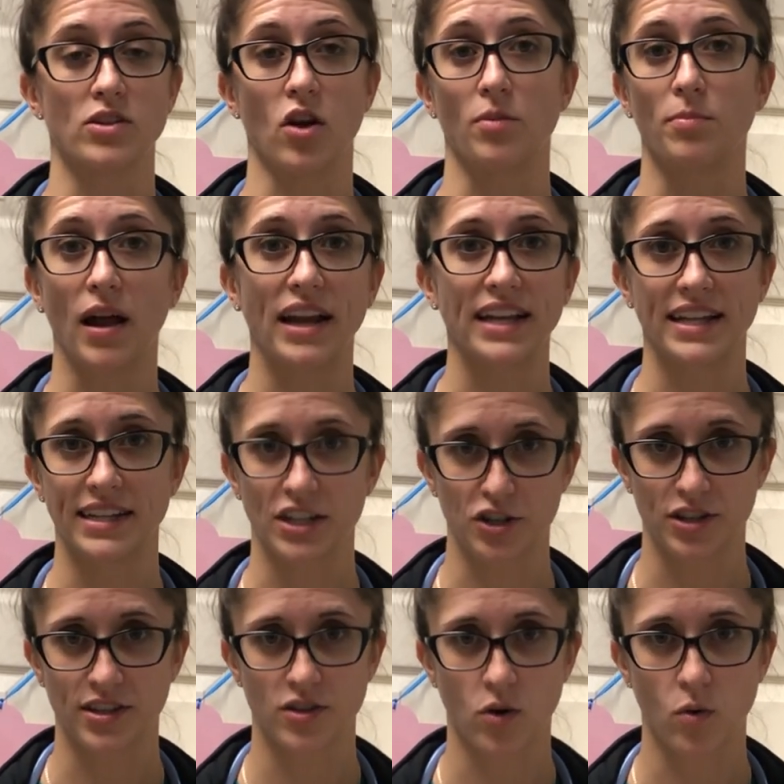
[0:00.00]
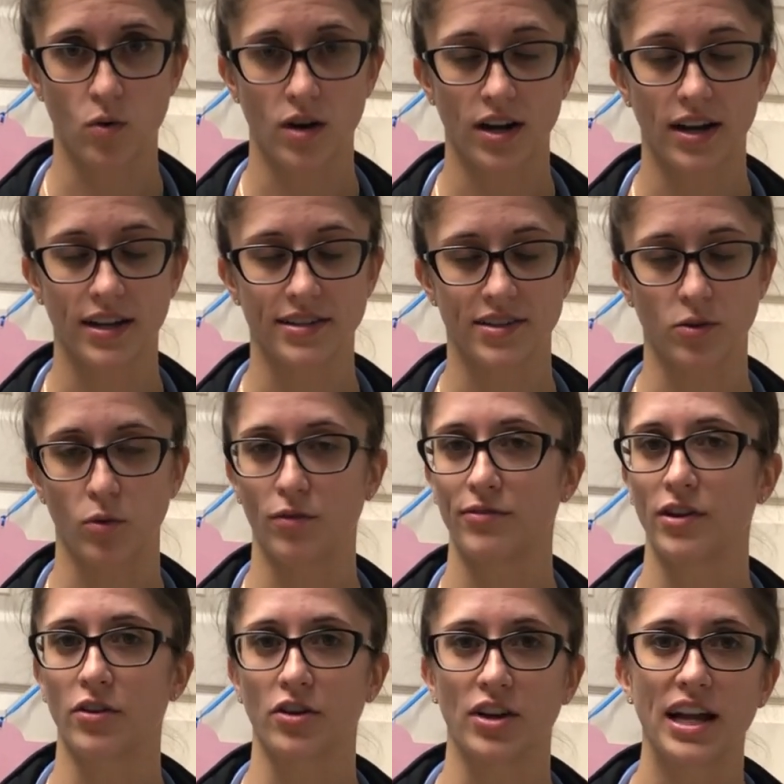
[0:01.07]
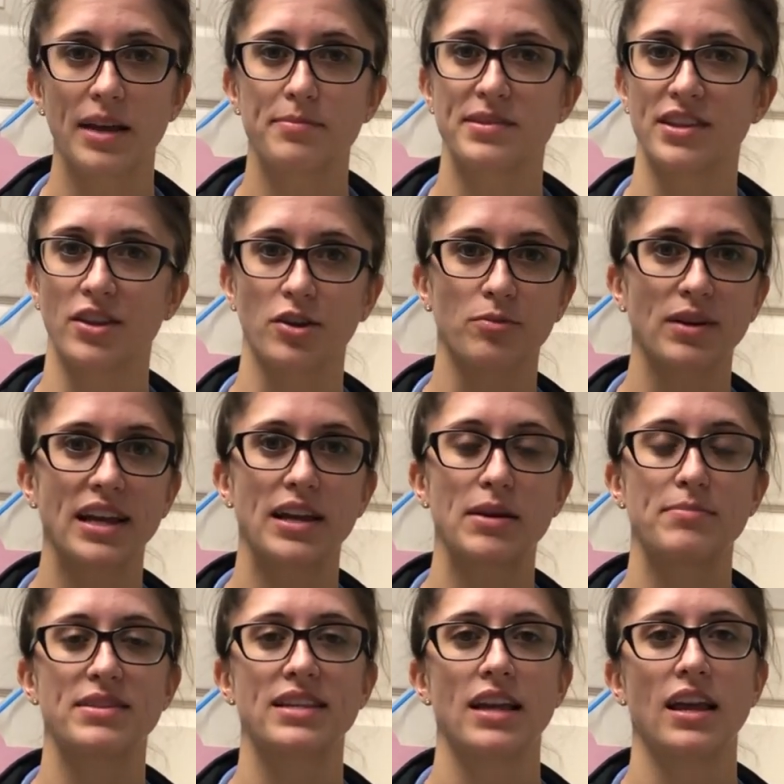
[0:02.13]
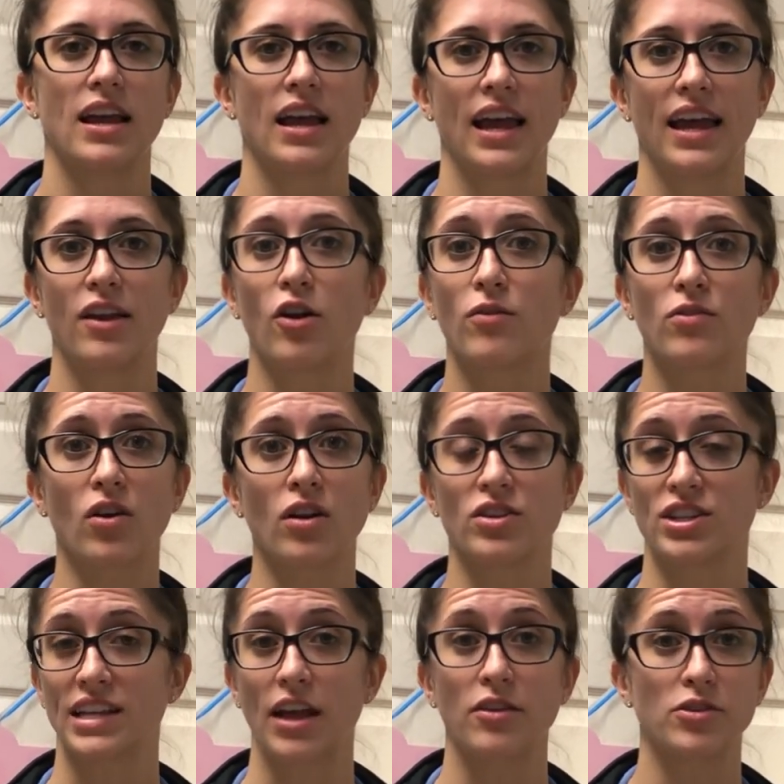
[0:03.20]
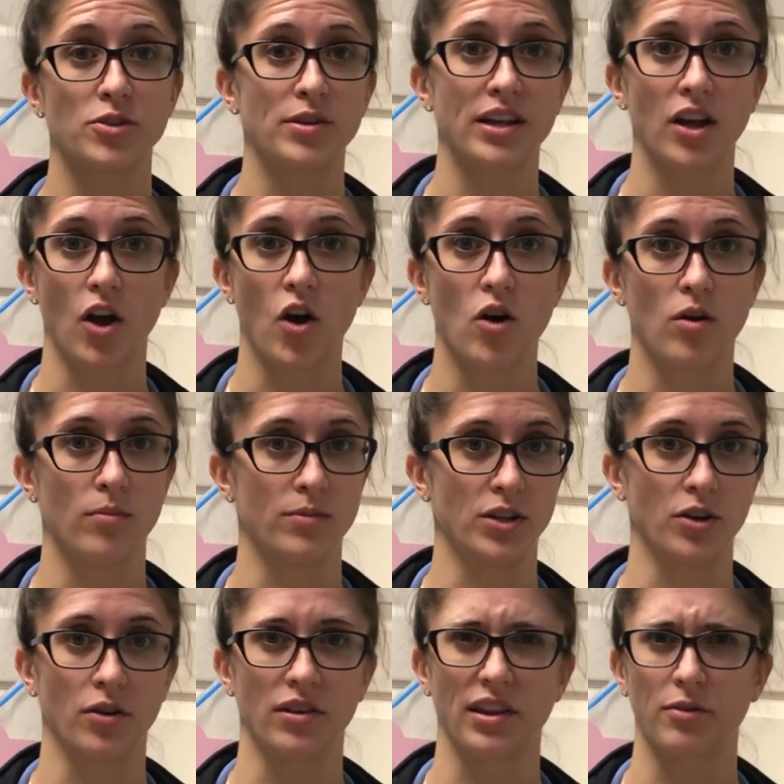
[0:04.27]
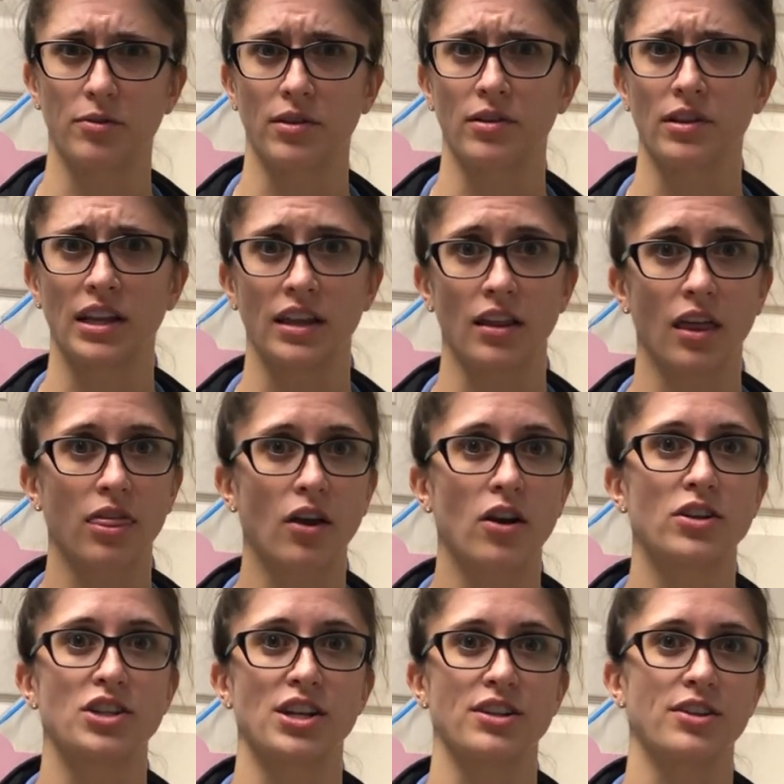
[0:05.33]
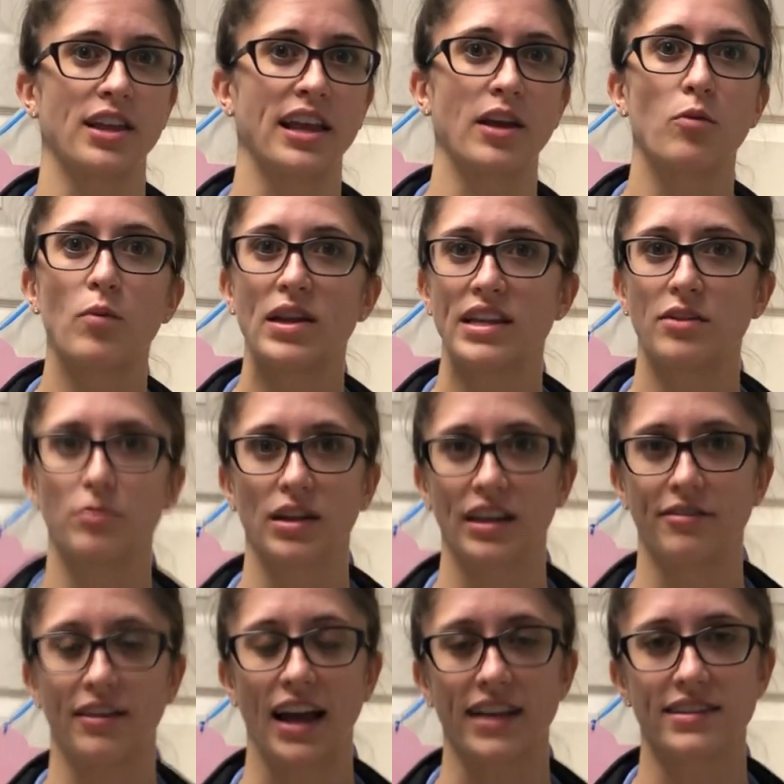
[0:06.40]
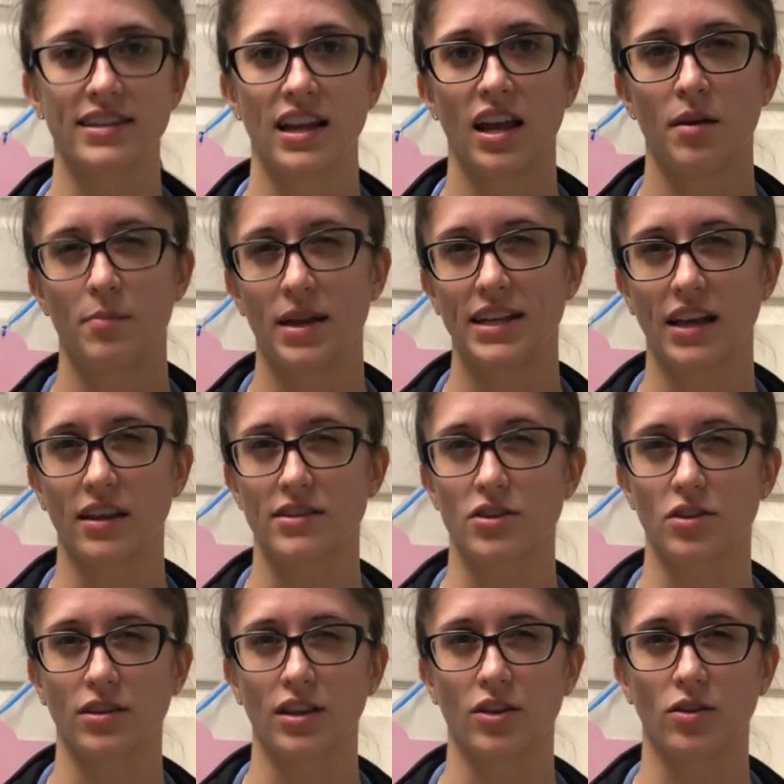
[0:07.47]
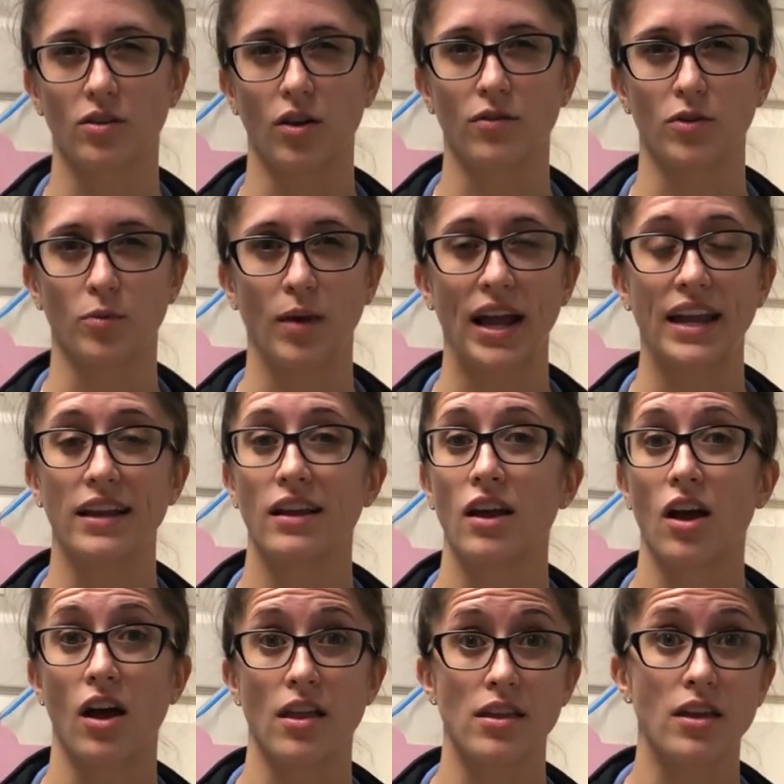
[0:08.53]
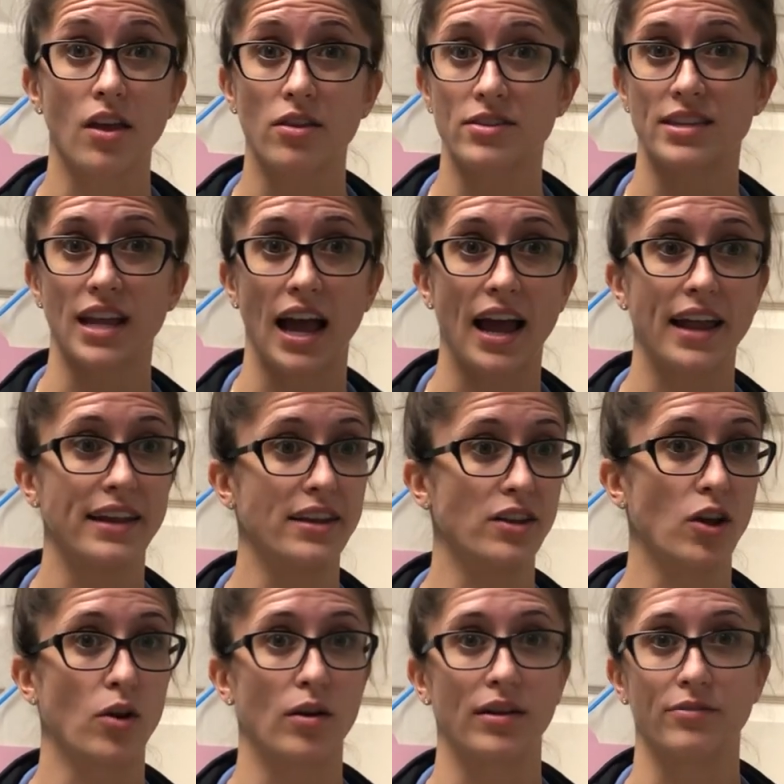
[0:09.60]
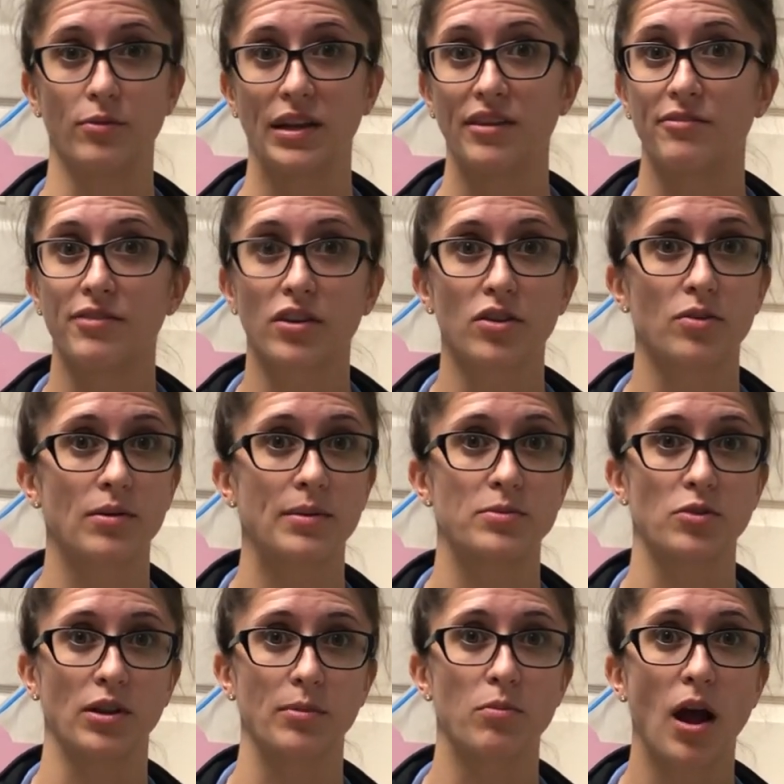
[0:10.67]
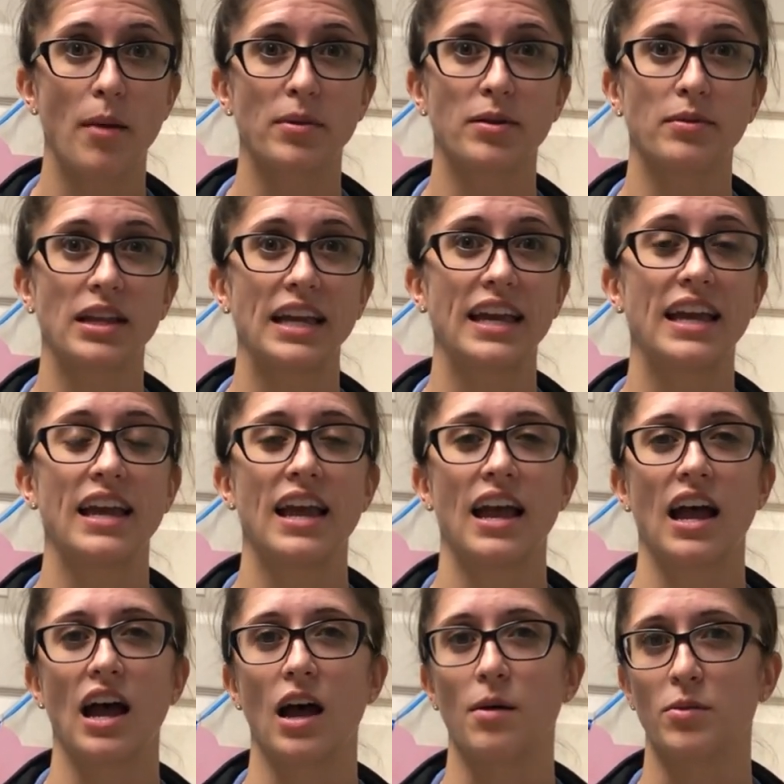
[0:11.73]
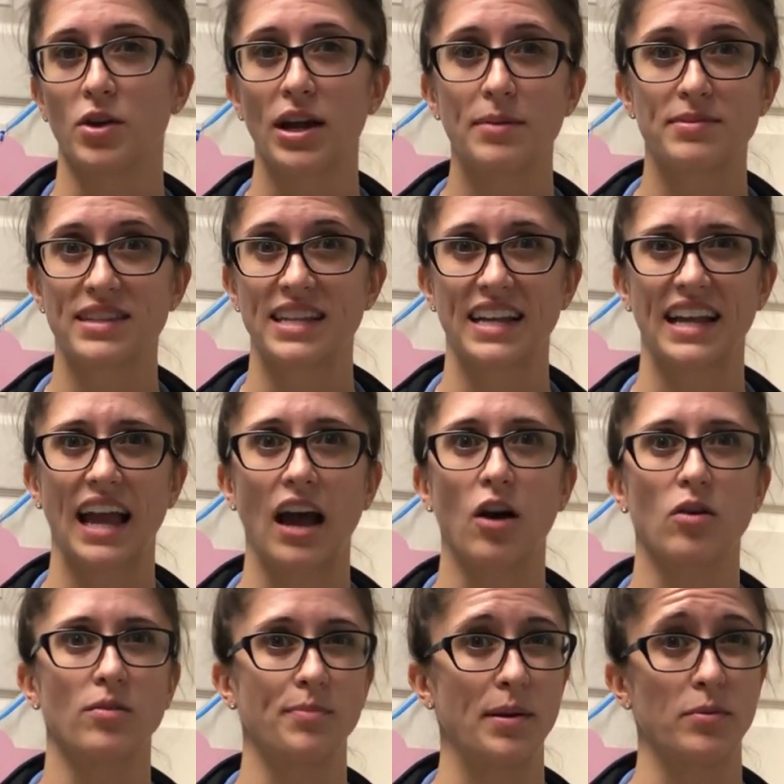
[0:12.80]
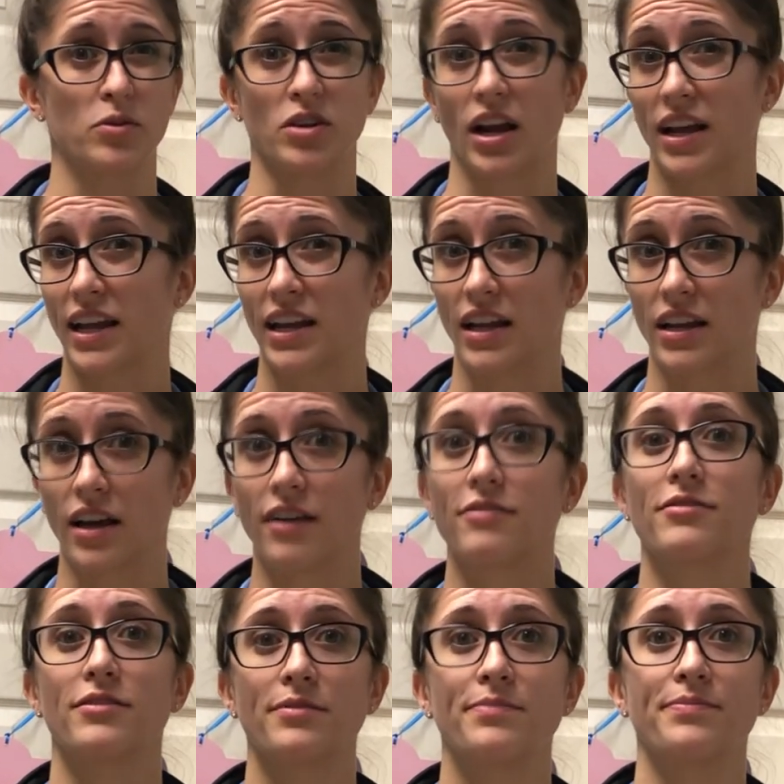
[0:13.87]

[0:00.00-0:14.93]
called body condition score. So we'll feel their hips and their ribs and overall just how they're doing at home. Are they really lethargic? Do they get winded really fast? It may tell us they're a little overweight. On the other side, if we can feel their ribs really prominently, their hips stick out, maybe they're not getting enough.